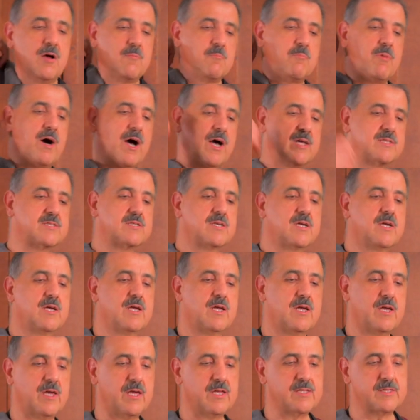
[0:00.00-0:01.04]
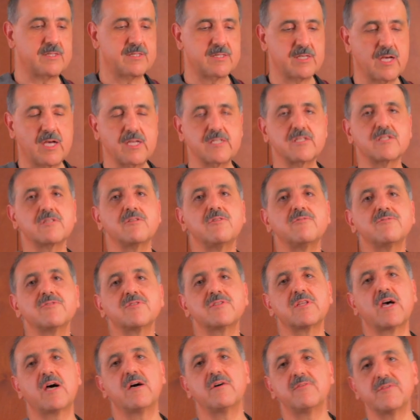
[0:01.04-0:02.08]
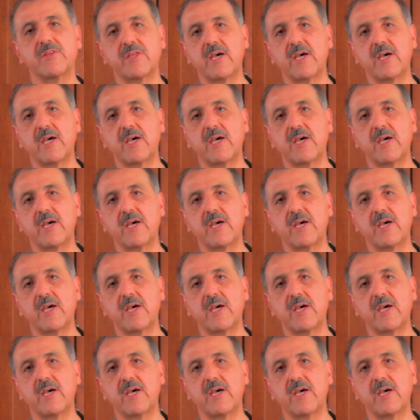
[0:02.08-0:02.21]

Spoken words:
but it slows down